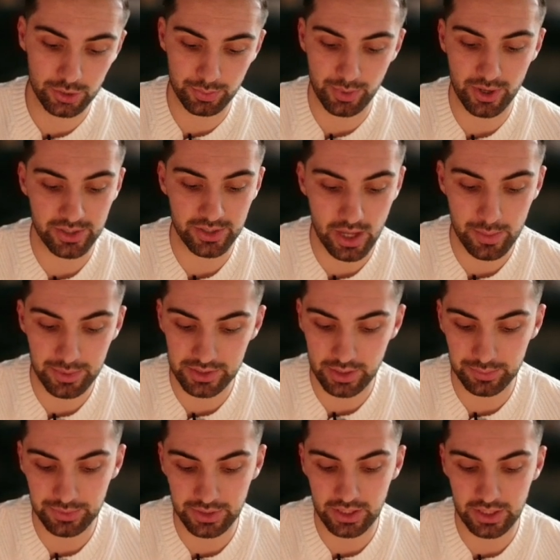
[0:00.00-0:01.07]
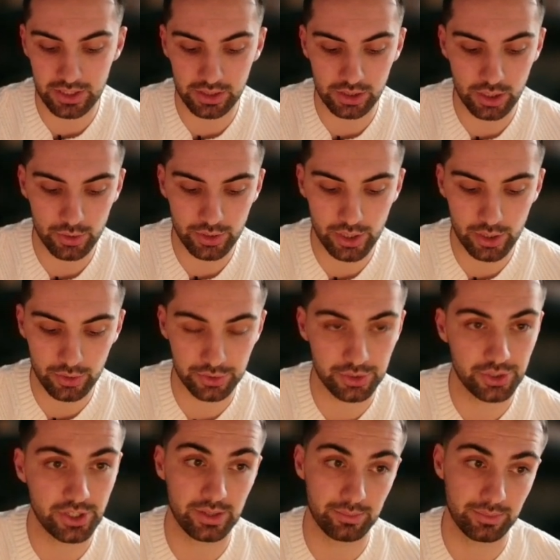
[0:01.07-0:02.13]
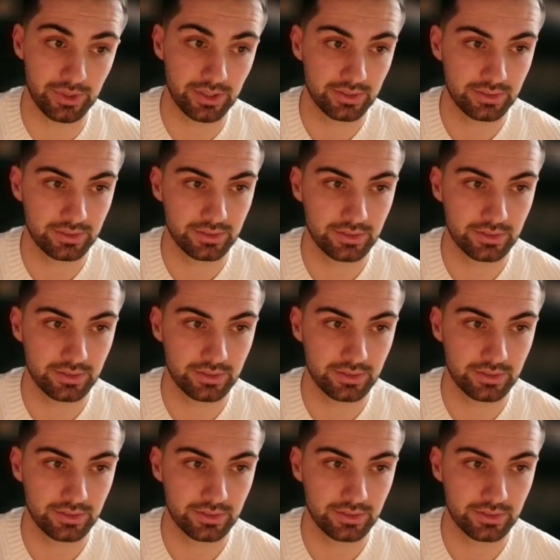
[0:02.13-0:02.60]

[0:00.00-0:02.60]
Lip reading: search bar, type in something like logo gym.